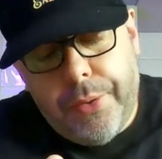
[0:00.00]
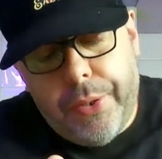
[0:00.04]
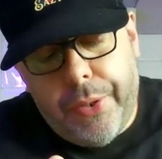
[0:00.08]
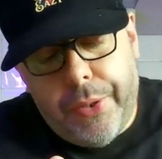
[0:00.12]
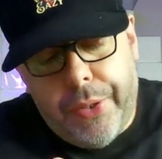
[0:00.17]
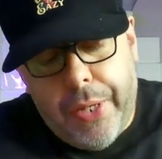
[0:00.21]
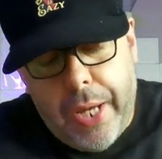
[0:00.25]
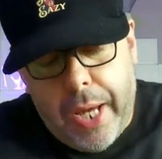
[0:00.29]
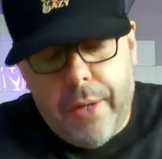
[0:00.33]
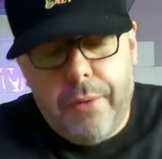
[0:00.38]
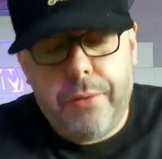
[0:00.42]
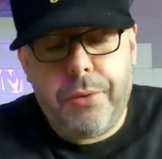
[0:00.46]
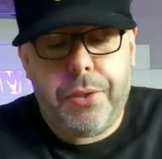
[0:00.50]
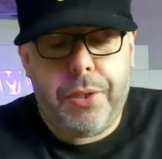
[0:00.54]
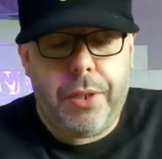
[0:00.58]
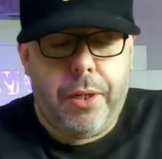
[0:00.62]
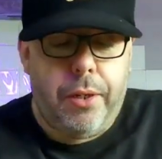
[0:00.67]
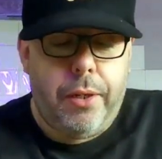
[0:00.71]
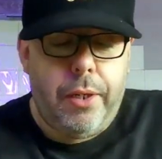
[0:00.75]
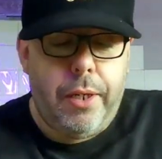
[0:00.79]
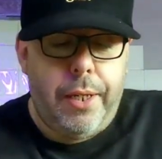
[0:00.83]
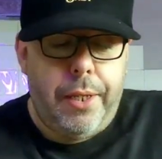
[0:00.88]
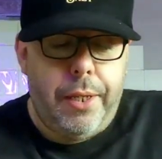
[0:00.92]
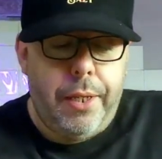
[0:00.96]
The
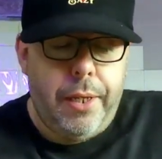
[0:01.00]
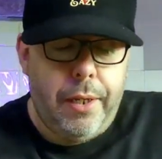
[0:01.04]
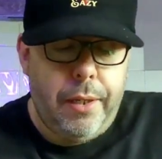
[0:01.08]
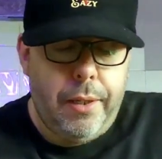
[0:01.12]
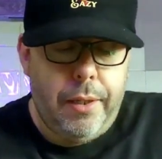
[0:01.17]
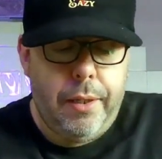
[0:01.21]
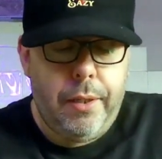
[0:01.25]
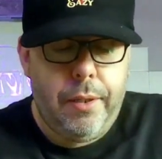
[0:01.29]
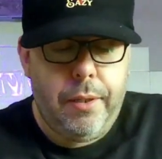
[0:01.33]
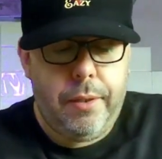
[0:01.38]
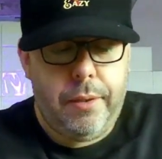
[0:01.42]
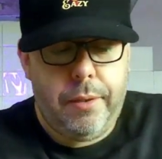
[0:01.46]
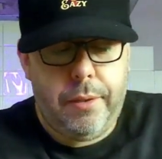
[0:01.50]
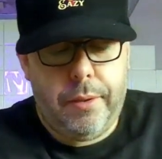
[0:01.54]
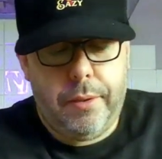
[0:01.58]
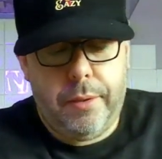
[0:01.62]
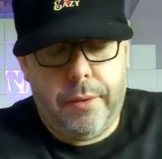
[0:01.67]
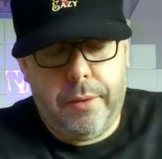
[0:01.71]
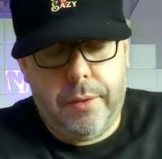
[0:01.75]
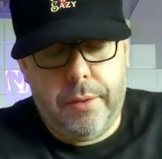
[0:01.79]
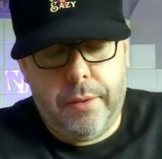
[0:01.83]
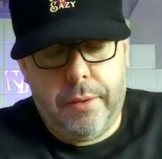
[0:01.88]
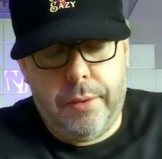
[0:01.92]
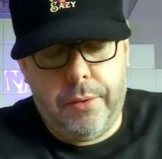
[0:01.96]
downside,
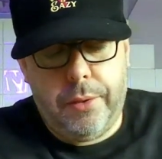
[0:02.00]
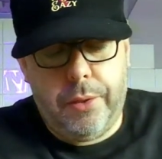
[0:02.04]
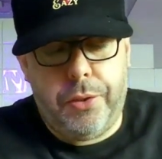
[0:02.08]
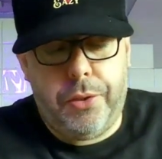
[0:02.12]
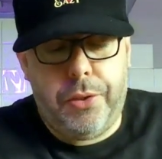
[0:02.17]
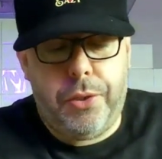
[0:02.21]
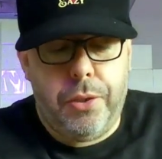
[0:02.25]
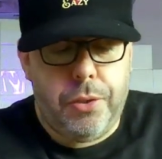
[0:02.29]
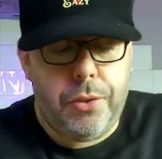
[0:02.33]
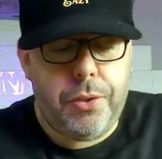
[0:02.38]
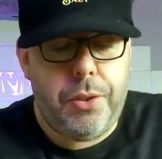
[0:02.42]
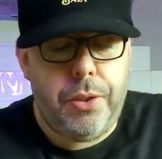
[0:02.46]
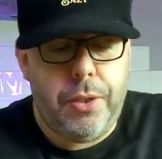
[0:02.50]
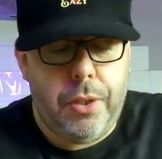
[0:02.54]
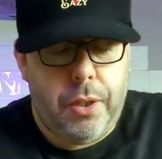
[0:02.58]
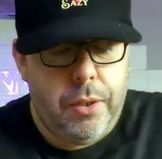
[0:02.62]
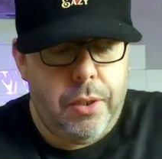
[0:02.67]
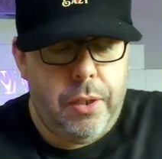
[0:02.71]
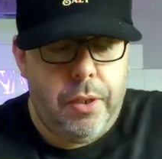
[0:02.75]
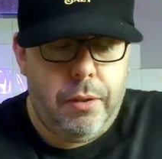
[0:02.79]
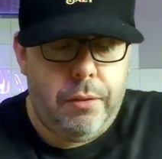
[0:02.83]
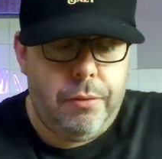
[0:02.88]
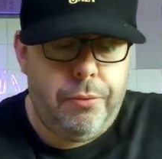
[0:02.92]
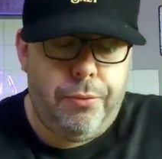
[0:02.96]
there's just
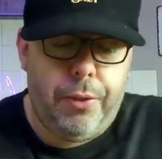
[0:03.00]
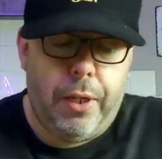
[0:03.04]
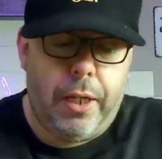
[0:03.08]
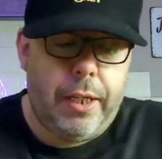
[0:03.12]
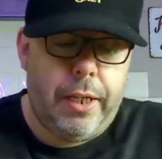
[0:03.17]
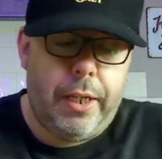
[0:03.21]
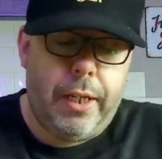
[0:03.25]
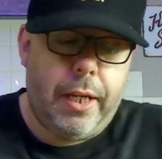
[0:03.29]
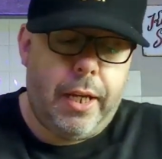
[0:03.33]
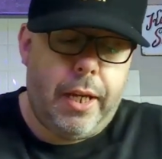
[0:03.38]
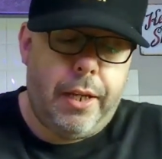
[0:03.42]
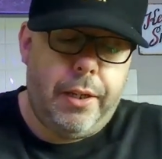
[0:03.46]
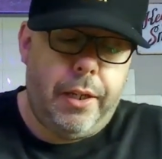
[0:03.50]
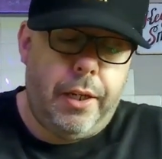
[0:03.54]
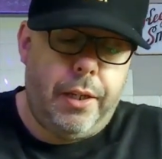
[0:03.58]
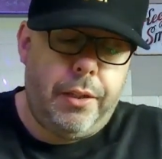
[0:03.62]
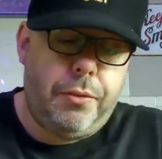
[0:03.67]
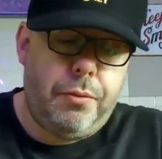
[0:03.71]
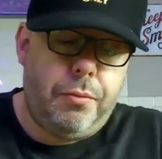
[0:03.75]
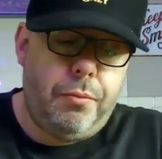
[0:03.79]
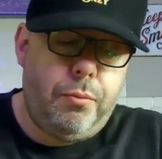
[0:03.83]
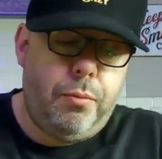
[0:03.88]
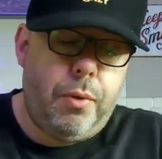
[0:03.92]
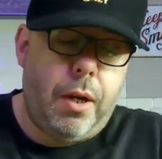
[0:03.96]
not enough filling again.
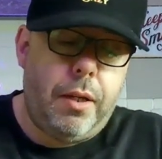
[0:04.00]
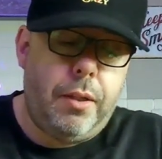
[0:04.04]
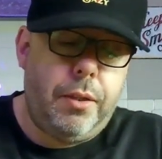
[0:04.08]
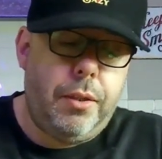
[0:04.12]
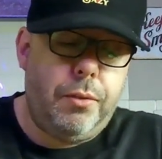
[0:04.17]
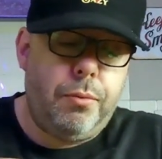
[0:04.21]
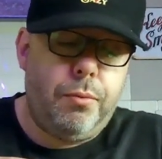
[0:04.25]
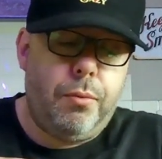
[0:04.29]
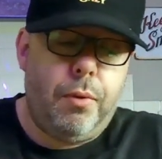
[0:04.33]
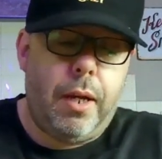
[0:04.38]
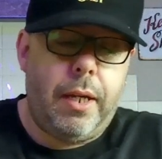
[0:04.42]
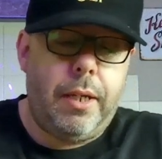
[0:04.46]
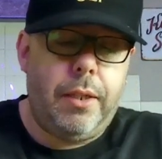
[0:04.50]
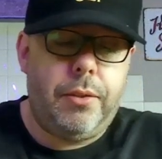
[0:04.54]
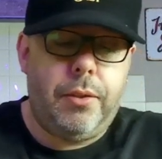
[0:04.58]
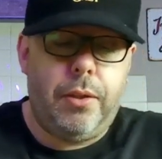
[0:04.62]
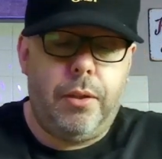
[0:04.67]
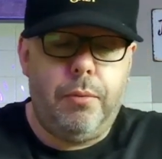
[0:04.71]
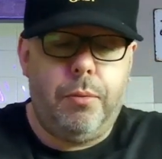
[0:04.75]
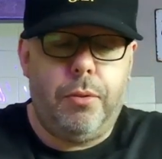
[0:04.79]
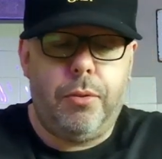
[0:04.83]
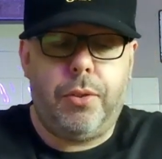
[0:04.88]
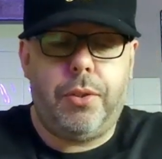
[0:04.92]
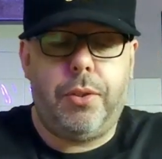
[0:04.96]
There's way
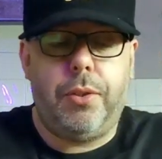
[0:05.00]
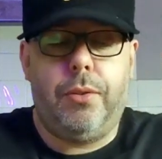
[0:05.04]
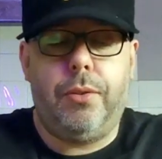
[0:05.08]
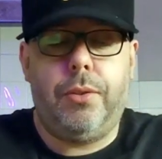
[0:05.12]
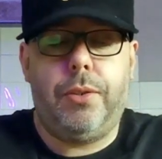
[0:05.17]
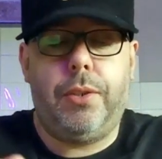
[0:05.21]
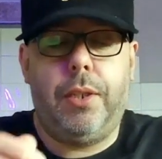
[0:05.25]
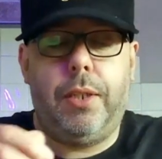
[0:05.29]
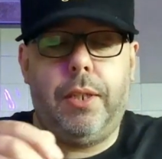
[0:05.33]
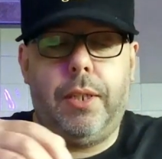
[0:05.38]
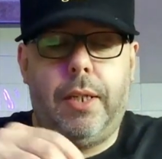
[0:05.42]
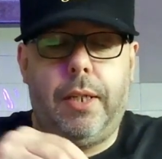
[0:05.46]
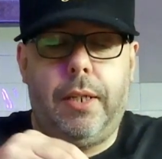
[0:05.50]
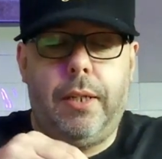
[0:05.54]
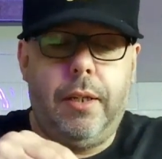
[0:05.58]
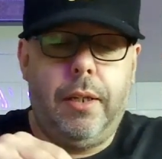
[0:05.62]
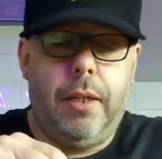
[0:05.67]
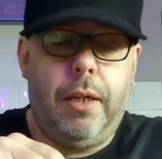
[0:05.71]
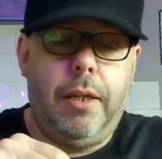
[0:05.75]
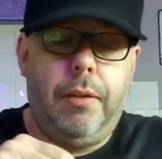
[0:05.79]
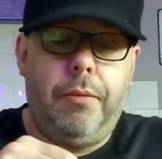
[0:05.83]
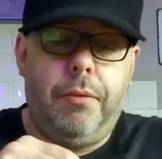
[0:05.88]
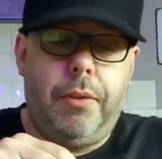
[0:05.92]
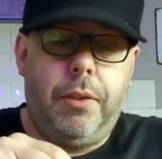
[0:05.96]
too much sauce in there.
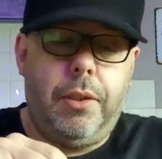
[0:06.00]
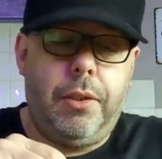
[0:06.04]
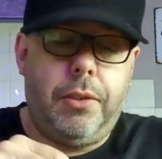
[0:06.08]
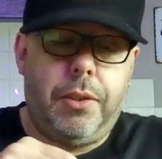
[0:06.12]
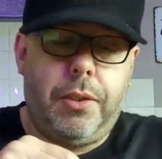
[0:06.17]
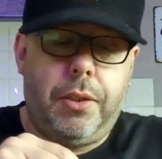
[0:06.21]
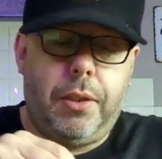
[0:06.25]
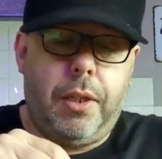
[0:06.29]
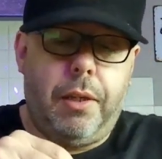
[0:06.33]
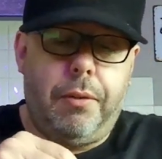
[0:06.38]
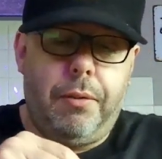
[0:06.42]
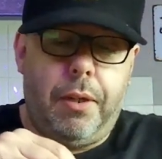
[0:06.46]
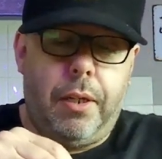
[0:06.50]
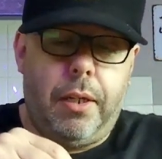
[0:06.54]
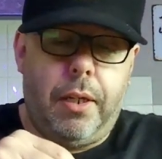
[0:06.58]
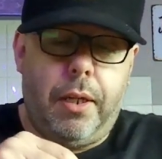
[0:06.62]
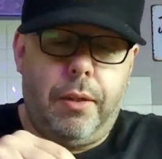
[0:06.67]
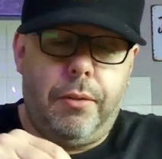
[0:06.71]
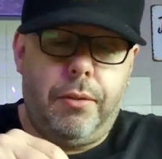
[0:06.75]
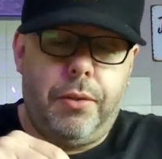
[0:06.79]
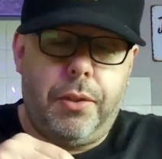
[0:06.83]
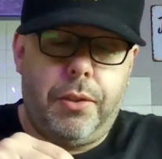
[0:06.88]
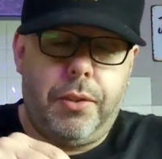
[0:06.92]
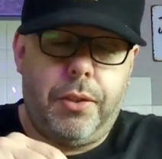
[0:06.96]
Even just give it
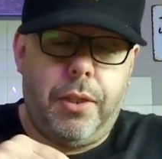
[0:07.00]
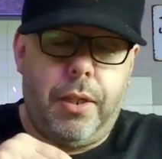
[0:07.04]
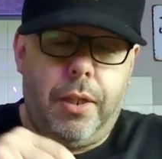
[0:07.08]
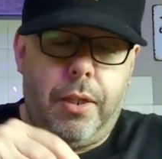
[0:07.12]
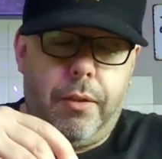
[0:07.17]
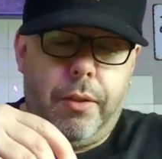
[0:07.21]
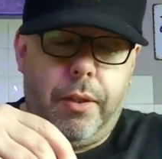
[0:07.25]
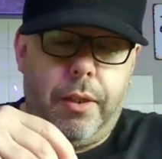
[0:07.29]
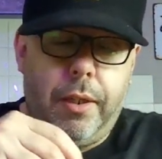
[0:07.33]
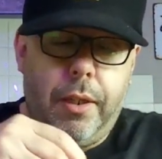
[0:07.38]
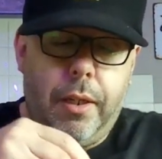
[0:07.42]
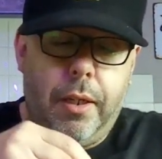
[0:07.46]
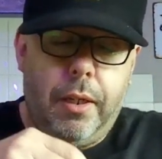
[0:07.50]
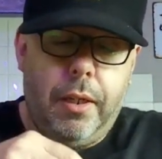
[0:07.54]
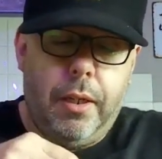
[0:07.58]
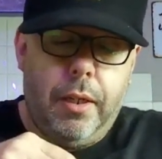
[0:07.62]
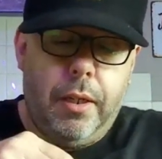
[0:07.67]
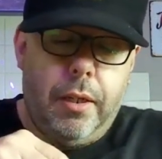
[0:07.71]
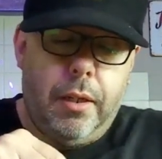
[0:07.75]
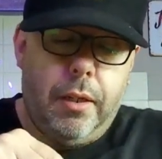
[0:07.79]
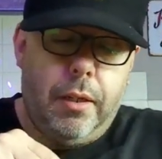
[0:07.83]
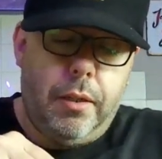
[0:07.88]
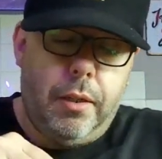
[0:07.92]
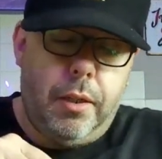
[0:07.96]
loads of stirring.
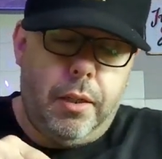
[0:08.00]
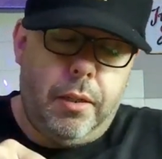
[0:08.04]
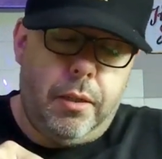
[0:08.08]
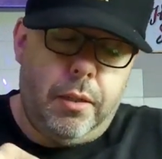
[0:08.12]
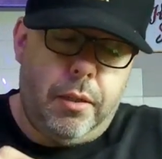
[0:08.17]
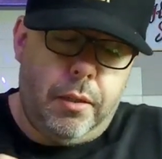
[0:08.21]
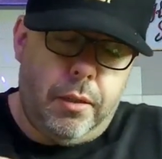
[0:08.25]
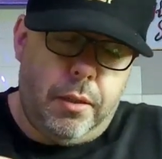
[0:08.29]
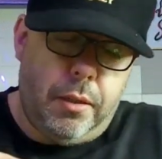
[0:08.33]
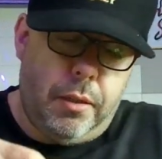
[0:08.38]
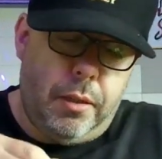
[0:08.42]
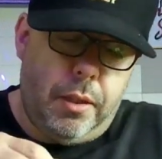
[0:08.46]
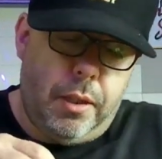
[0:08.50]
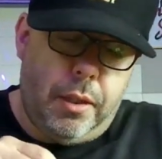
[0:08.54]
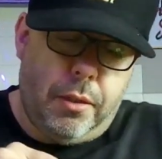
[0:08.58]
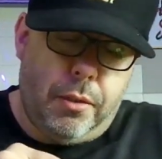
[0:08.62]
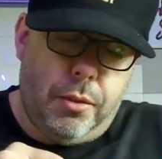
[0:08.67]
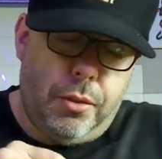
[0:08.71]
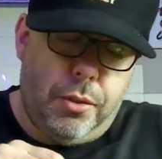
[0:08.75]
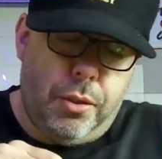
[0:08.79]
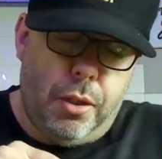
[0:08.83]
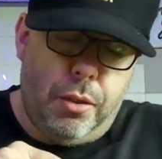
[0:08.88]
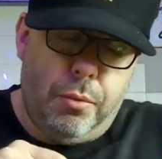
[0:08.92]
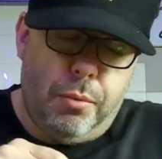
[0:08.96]
It
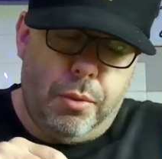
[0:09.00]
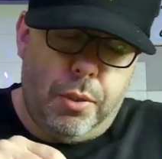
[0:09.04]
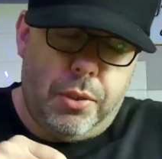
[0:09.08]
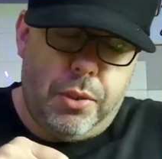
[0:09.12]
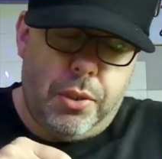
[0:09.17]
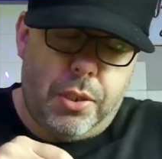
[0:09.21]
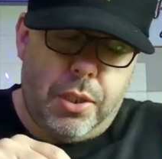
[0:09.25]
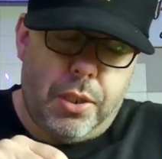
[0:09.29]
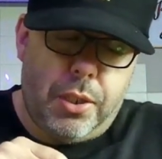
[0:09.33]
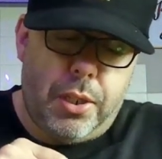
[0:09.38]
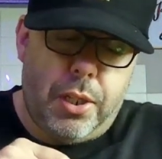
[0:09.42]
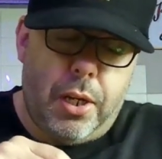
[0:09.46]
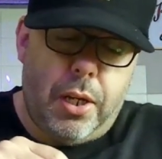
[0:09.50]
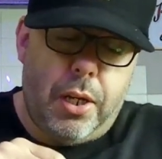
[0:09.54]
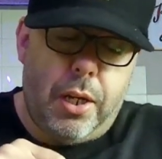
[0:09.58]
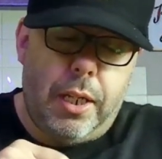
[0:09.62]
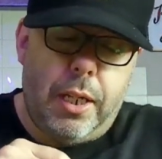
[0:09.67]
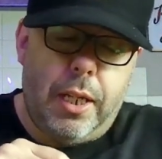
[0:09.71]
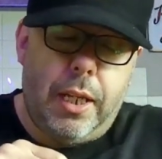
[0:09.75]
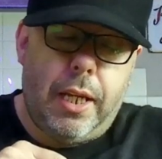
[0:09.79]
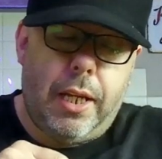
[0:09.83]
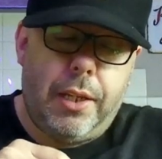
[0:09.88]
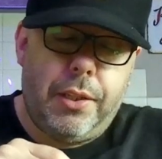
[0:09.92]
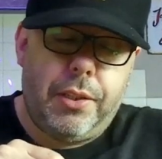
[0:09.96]
could do with
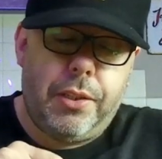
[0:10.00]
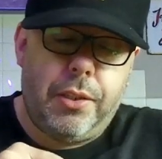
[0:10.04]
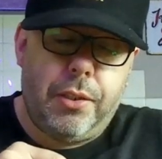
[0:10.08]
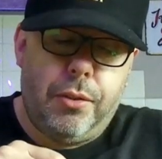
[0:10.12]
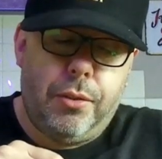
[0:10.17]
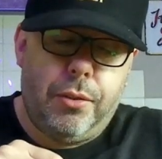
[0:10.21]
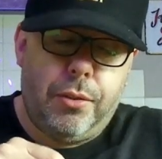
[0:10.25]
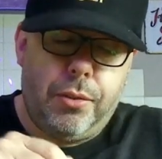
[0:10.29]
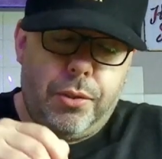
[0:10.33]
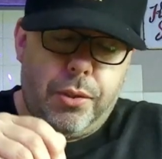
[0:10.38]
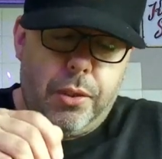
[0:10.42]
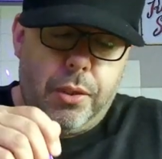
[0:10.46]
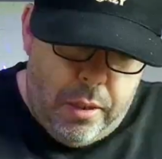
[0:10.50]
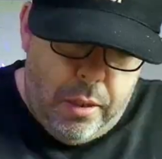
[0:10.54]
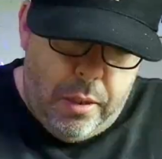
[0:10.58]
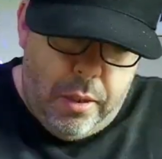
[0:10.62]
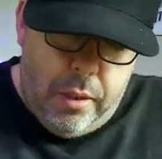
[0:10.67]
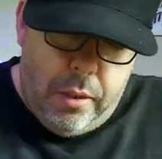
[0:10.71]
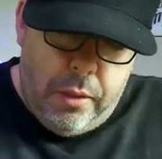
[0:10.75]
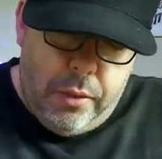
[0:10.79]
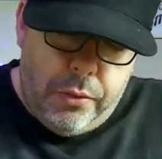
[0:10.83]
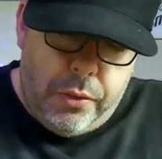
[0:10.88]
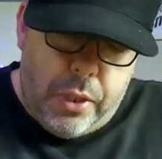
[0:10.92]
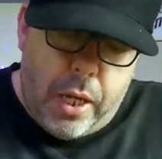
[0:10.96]
slightly less sauce.
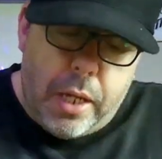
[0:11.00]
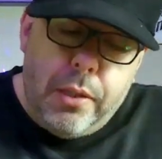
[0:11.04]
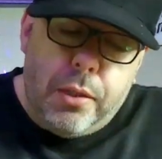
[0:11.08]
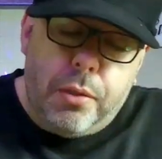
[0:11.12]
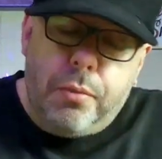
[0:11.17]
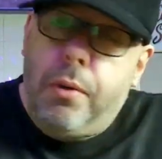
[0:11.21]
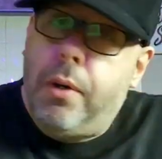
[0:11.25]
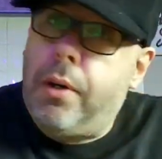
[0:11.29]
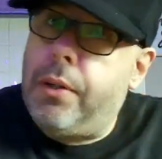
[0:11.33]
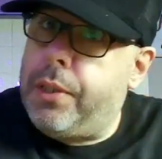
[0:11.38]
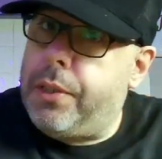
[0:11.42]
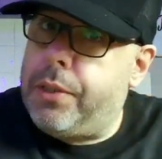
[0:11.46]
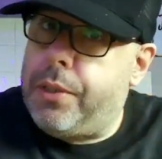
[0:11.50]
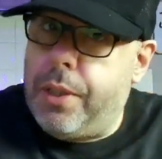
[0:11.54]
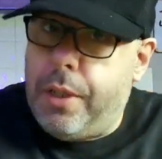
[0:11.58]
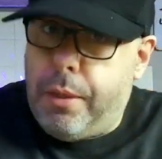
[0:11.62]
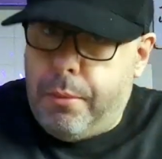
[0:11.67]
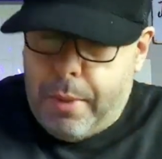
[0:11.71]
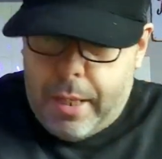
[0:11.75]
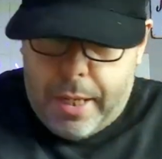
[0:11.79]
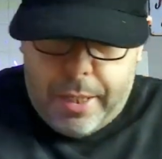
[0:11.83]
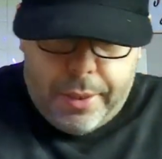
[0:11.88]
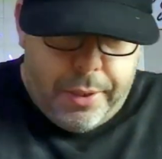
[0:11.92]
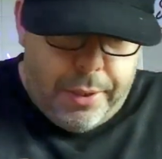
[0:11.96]
Taste-wise, it's
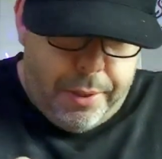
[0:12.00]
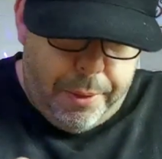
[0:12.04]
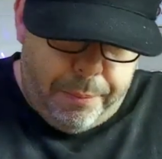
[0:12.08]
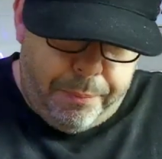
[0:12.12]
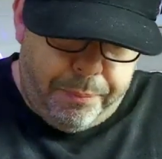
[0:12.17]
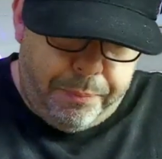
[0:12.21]
not bad.